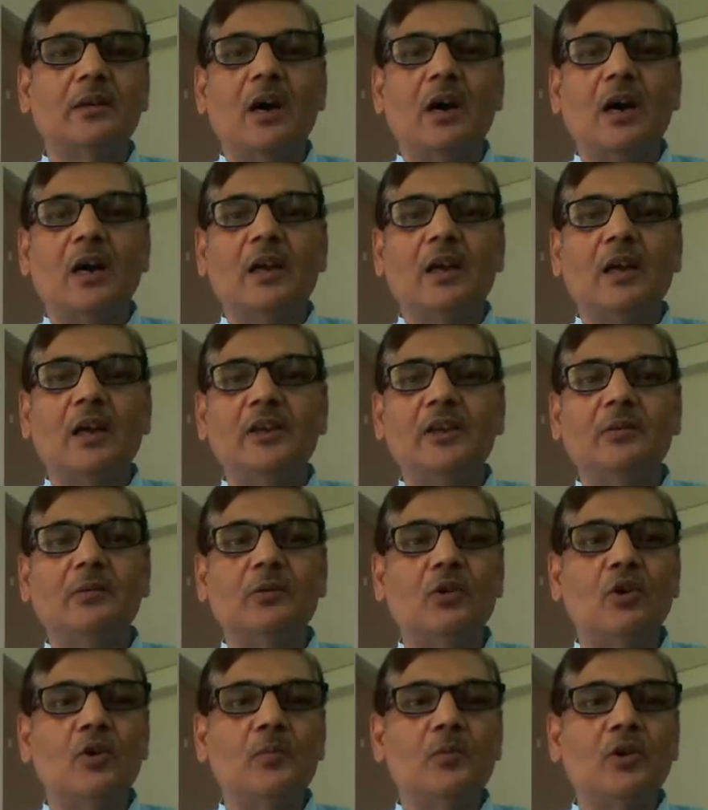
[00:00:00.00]
on
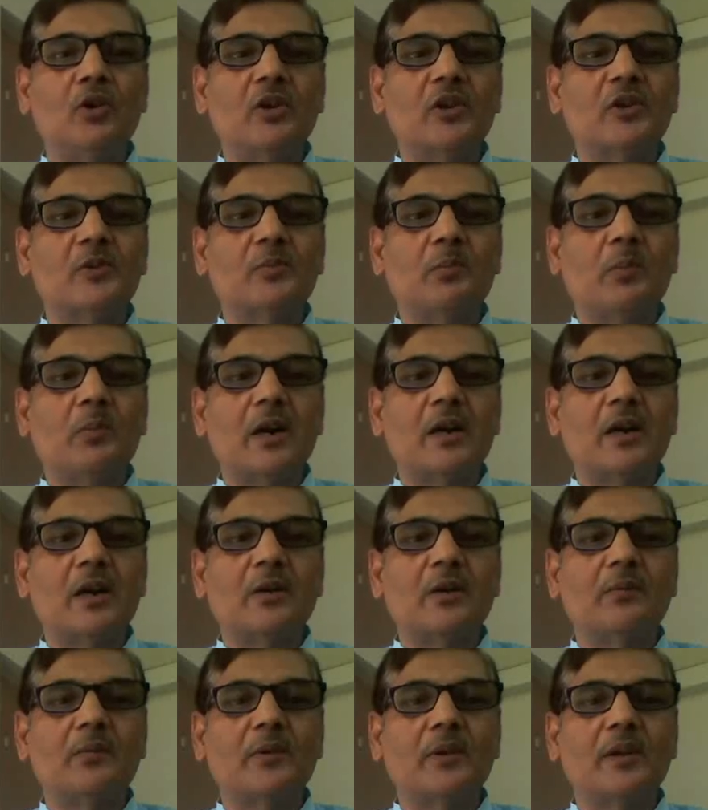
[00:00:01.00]
the homologous part
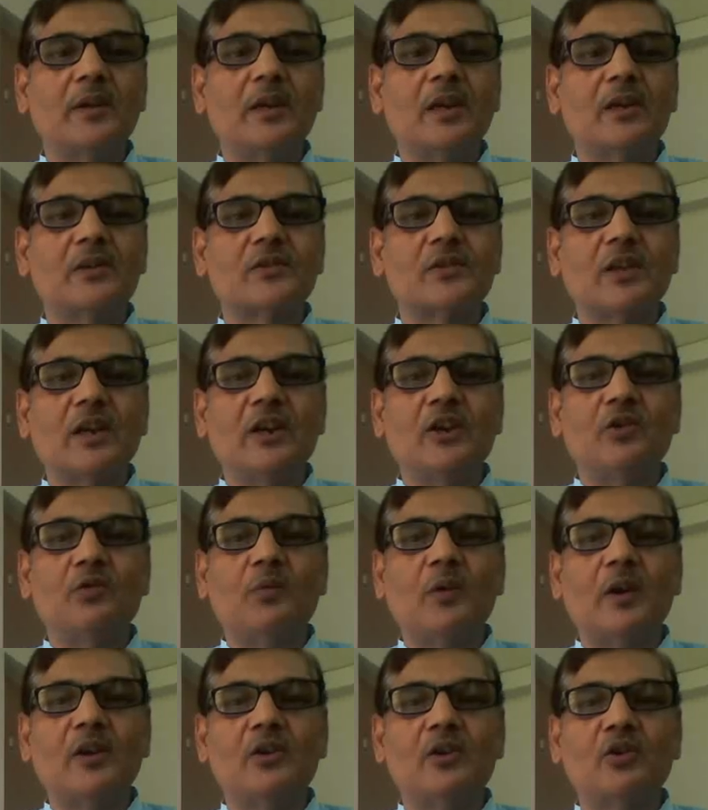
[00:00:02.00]
of X
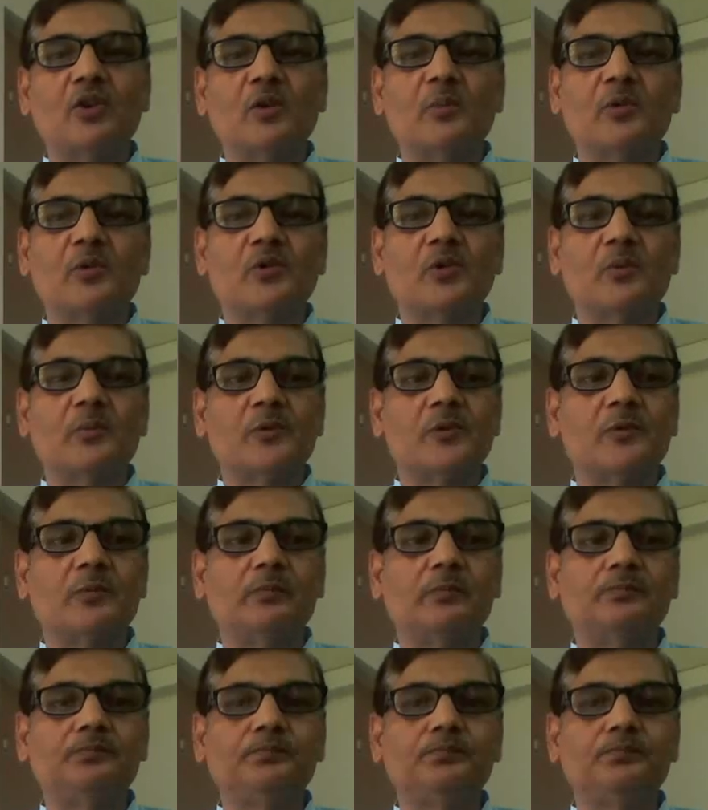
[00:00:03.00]
and Y chromosomes.